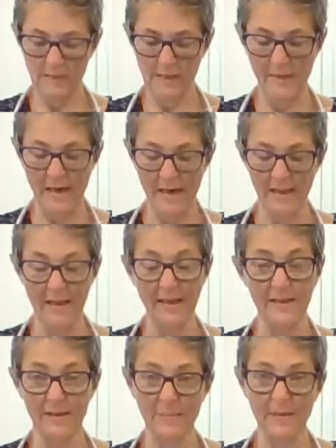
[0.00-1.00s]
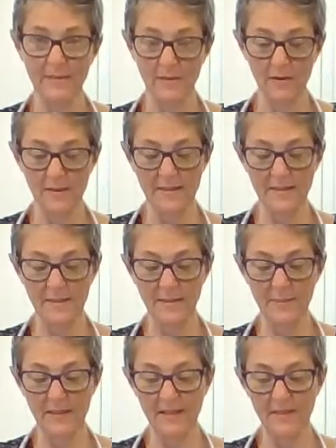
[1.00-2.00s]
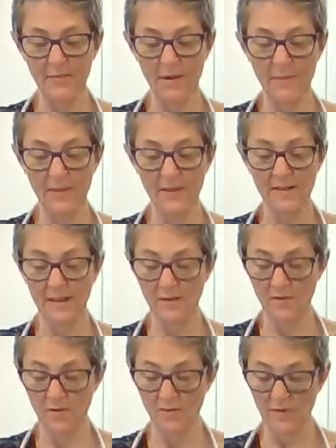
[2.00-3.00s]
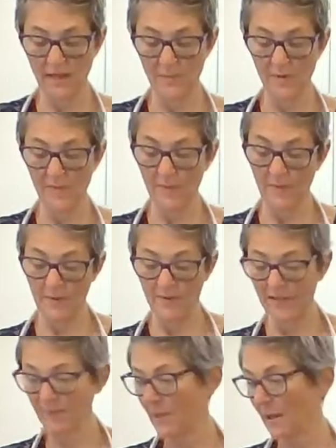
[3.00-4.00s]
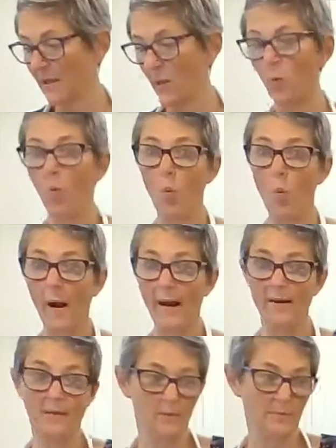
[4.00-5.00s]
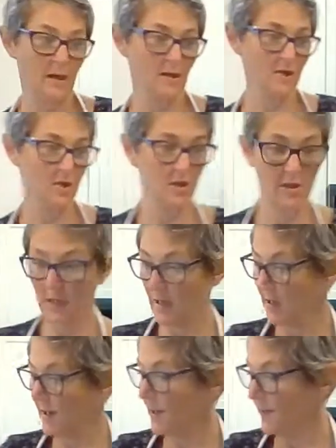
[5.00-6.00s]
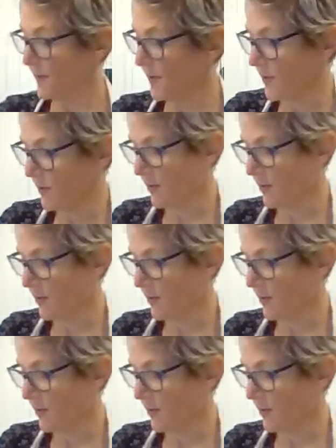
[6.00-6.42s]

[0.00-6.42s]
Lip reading: I mean, I like it to be really cinnamony, so I'm gonna say 2 tablespoons. That's probably way too much for a